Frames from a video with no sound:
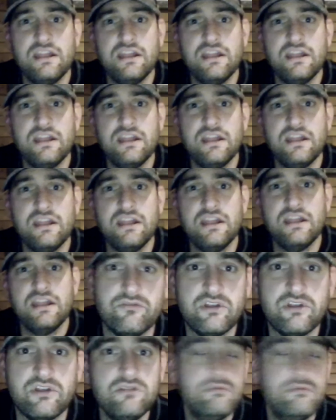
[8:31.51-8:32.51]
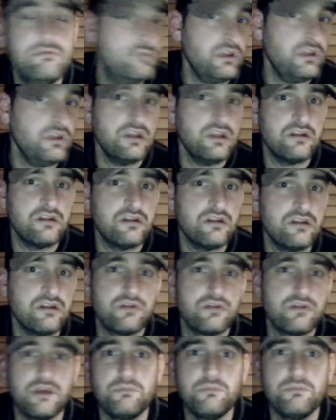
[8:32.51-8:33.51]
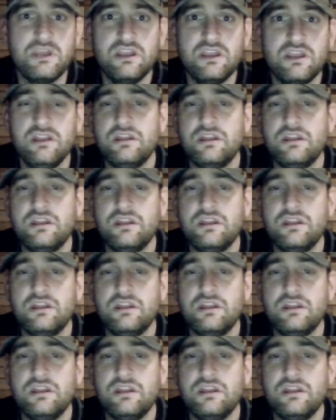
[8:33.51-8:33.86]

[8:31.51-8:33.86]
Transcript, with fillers: pre-COVID, you know what I mean?